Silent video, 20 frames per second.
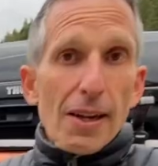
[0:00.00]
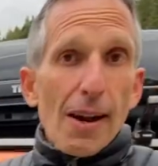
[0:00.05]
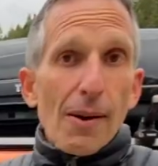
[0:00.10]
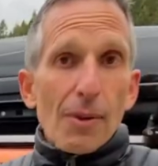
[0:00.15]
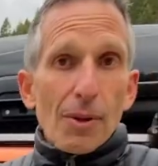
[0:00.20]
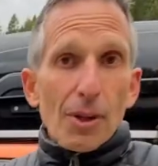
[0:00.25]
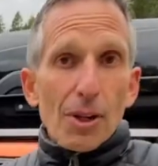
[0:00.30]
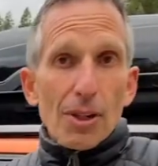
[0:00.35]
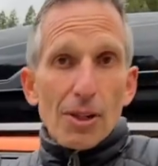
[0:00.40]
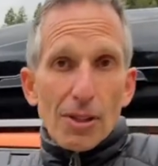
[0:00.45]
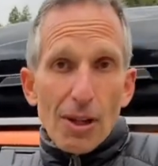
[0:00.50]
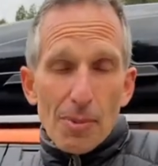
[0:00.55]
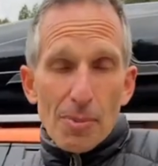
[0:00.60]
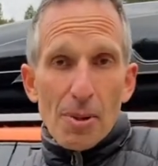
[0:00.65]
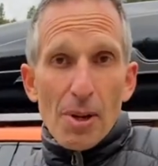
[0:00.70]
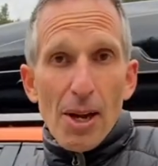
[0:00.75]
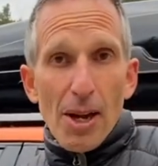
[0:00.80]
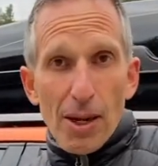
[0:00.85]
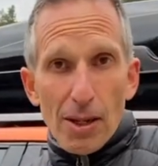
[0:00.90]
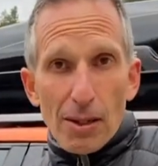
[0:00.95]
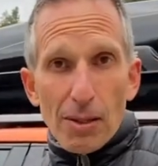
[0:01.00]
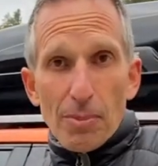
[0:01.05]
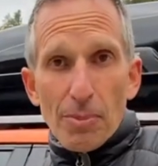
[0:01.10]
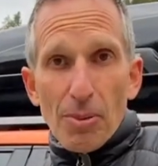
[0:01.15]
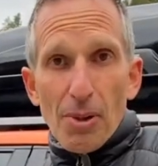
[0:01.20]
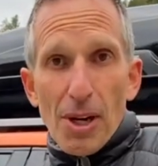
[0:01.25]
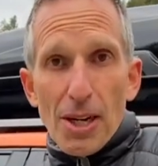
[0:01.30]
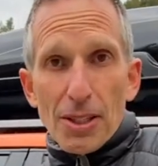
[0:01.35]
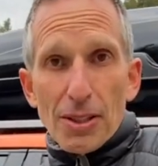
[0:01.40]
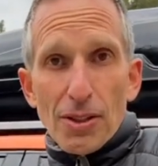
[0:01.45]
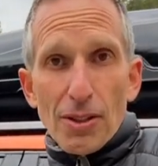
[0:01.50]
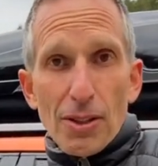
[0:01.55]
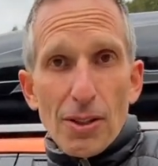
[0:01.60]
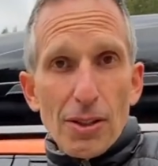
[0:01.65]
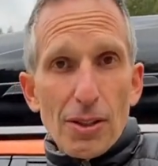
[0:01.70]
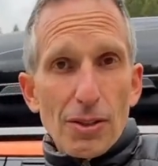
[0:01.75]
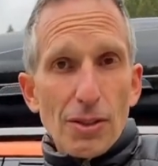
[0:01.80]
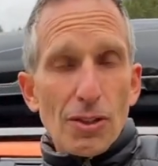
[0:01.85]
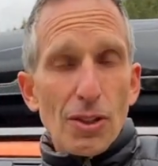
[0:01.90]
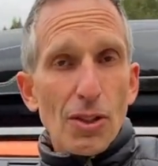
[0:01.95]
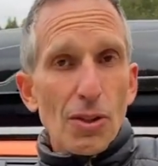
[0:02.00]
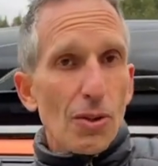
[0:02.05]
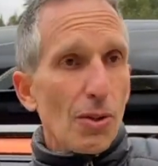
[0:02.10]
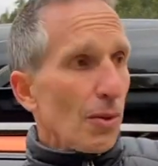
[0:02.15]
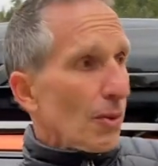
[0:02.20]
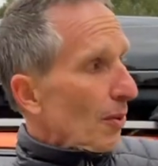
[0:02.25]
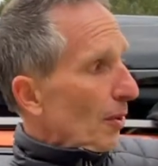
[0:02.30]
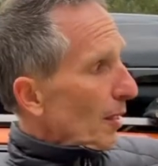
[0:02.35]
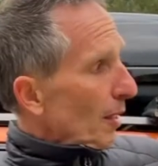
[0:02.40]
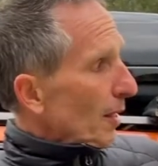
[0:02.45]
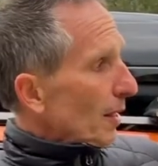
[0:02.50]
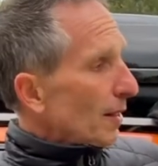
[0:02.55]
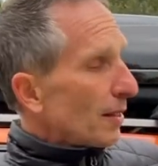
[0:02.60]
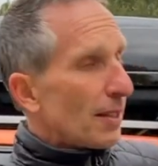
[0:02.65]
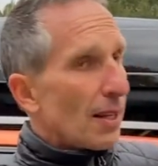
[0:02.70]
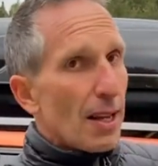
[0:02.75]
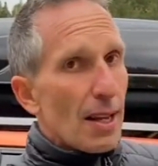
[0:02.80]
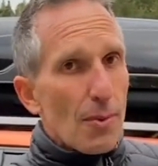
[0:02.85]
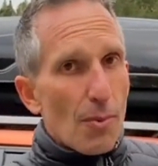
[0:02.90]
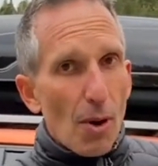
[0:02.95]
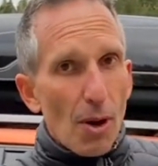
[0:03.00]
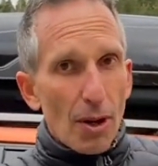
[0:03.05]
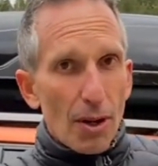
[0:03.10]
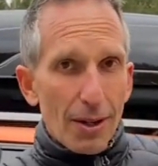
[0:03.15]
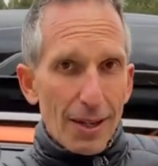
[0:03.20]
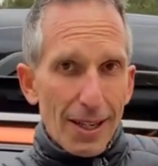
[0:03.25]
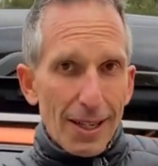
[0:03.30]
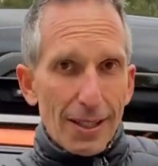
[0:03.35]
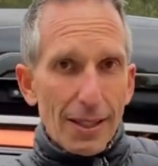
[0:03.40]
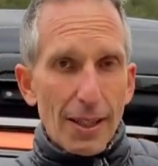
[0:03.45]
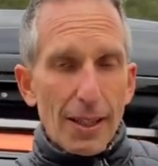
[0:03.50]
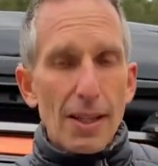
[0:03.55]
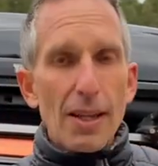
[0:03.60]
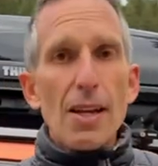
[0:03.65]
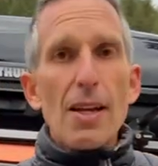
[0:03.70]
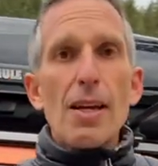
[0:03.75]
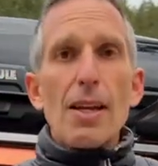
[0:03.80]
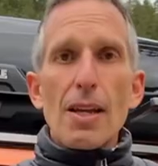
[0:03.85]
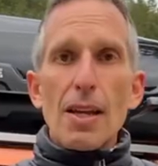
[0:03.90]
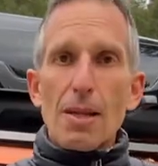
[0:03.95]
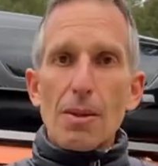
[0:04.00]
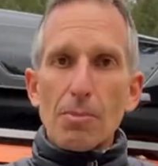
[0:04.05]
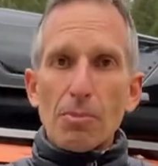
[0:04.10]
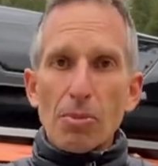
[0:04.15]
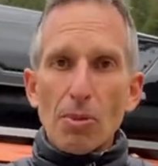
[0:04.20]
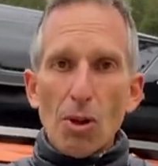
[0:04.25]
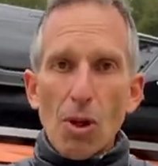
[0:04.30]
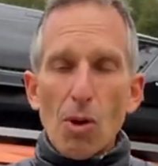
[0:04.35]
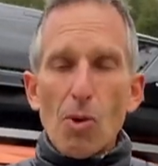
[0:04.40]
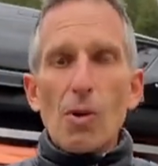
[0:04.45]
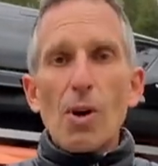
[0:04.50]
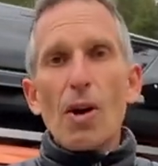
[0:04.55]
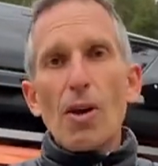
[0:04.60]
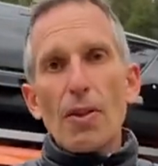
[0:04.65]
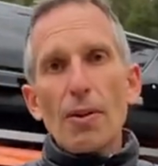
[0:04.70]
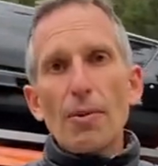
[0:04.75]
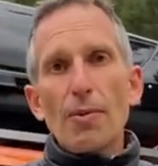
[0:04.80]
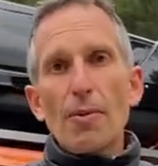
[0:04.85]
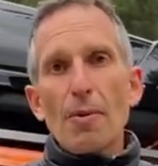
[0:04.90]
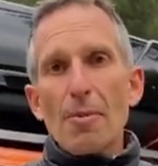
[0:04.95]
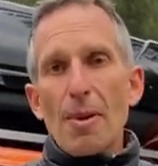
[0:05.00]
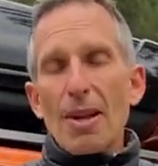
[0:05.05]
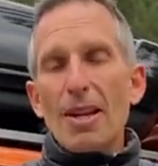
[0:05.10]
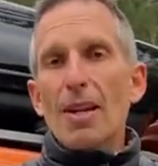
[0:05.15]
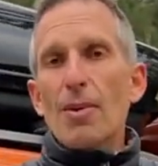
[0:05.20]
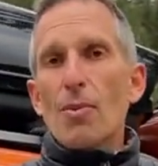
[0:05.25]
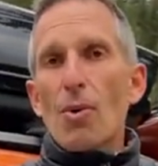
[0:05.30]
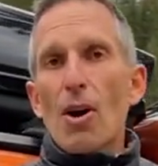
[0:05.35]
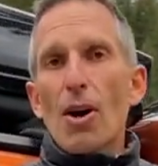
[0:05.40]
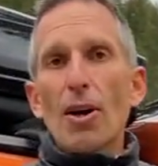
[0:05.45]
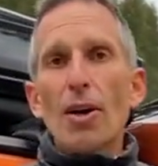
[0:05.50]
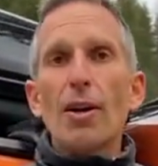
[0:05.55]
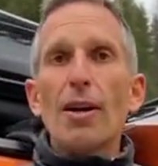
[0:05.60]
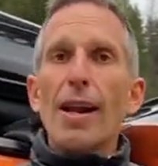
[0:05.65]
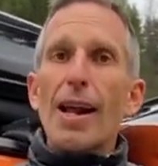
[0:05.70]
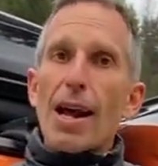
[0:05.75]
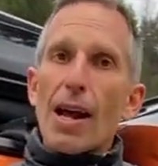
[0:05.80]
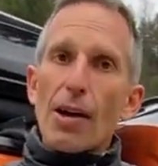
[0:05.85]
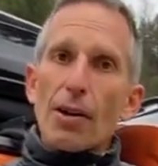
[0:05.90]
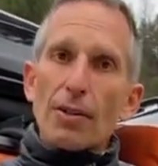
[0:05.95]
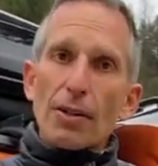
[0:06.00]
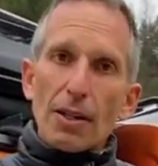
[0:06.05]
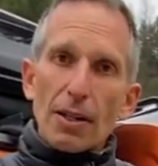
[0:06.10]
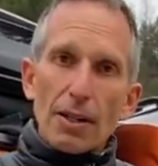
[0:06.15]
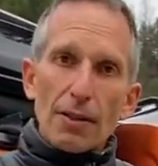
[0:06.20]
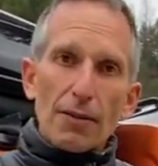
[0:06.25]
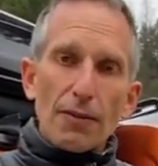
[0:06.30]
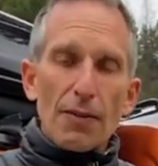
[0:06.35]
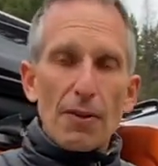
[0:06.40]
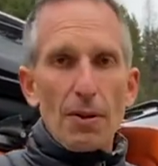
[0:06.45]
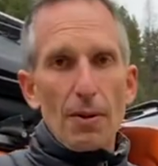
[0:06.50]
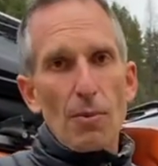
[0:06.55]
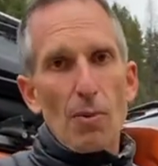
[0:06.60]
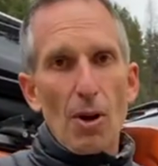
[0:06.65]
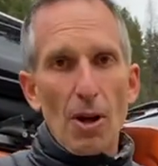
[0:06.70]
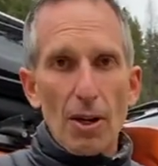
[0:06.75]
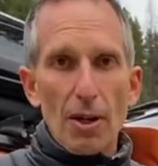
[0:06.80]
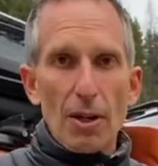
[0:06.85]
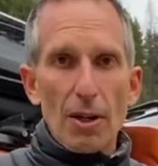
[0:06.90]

Now we're going to hook up an air compressor to the city water inlet and blow all the remaining water out of the water